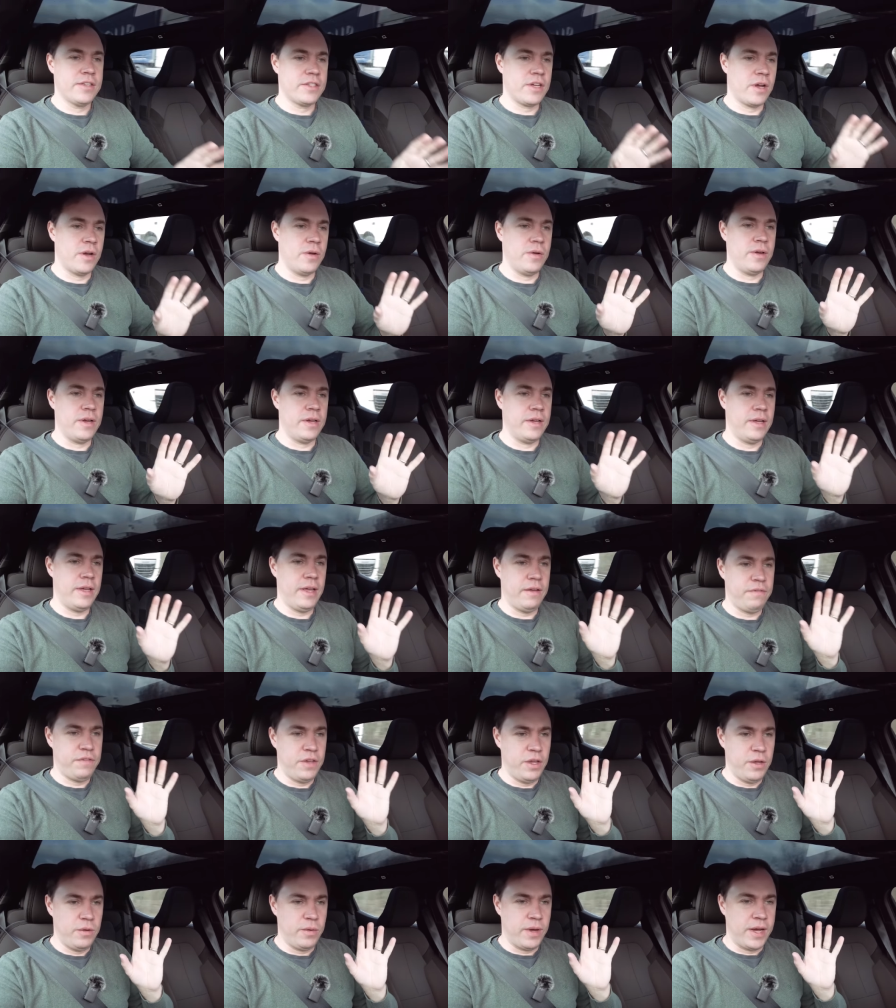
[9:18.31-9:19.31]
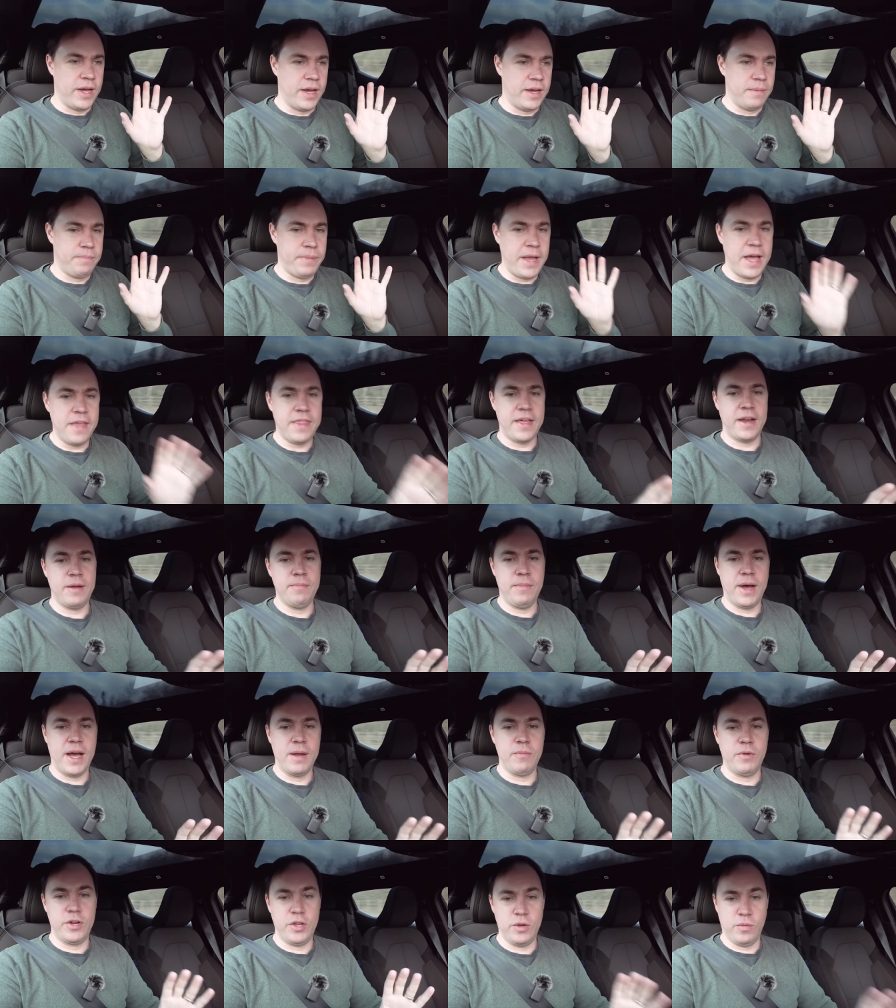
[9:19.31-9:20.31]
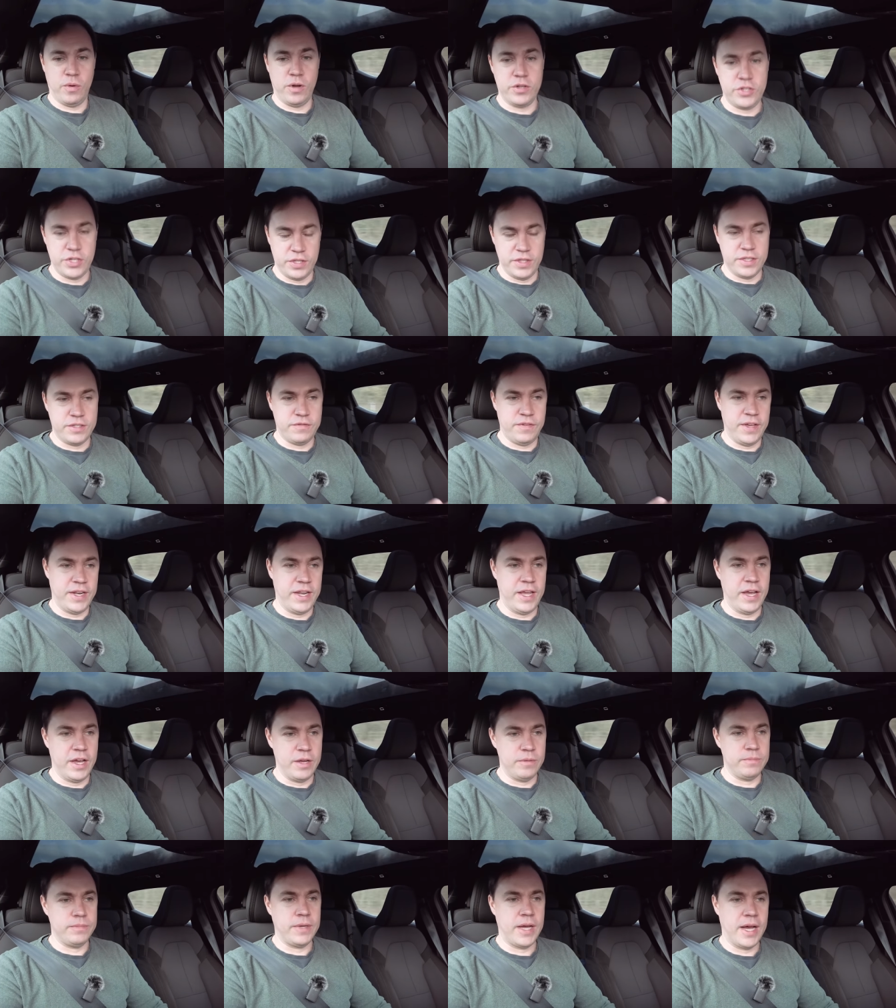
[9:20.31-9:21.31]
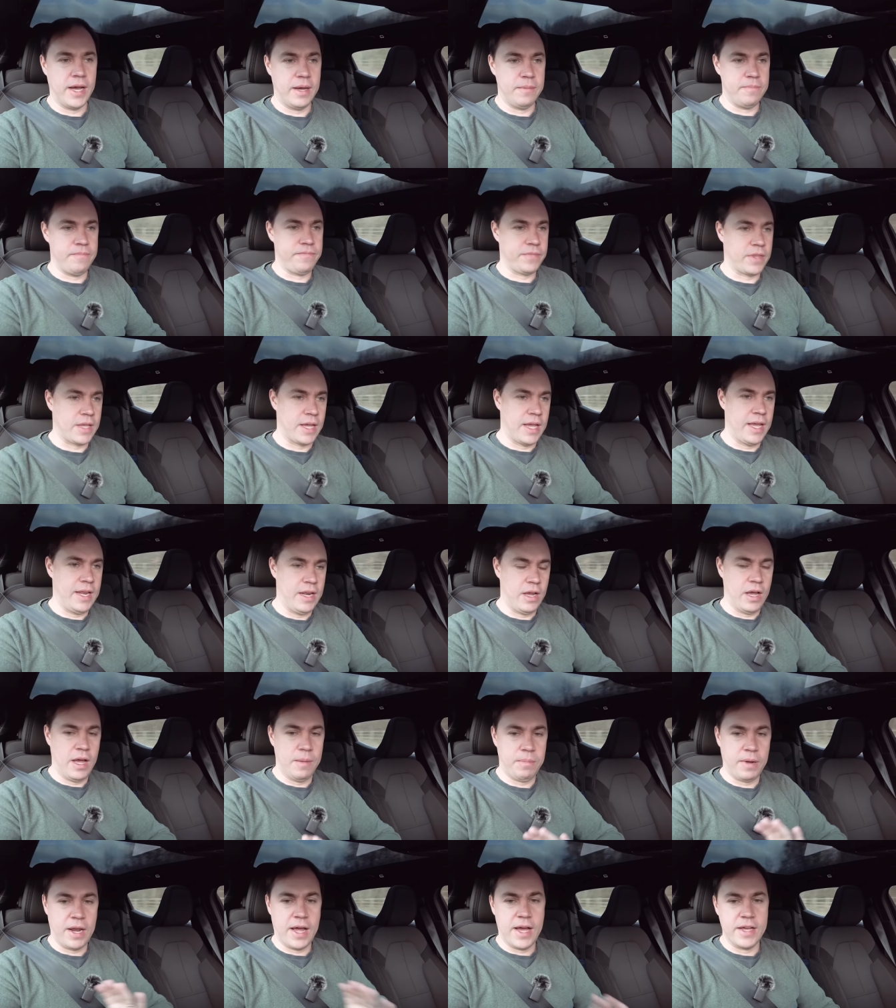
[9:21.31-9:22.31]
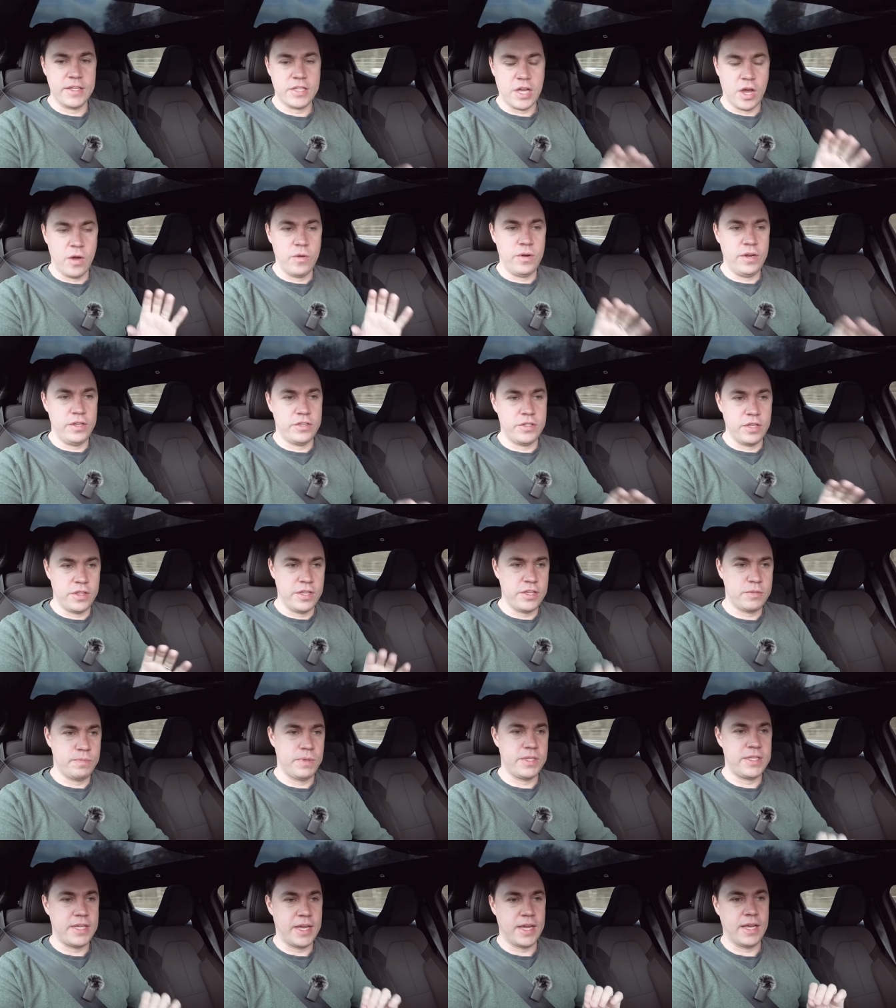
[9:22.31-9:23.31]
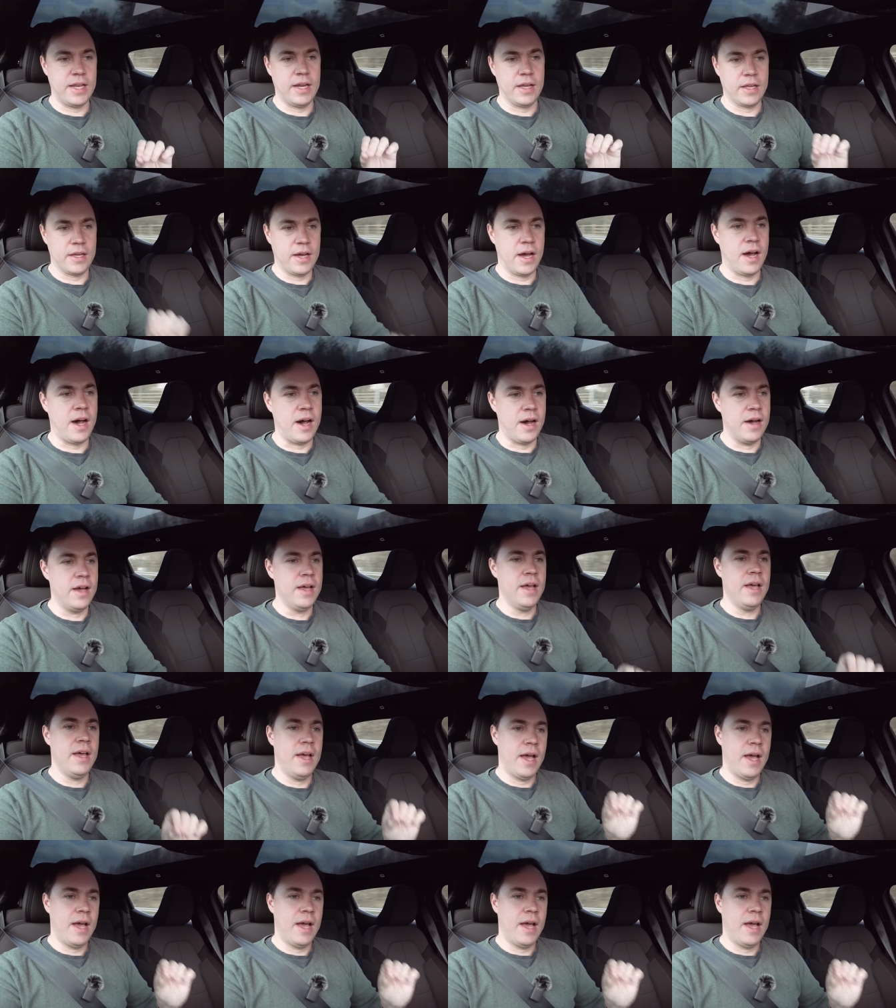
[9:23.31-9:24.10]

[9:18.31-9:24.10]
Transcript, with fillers: So if you uh, bear that in mind when you're watching this video, um, it applies only to this particular car.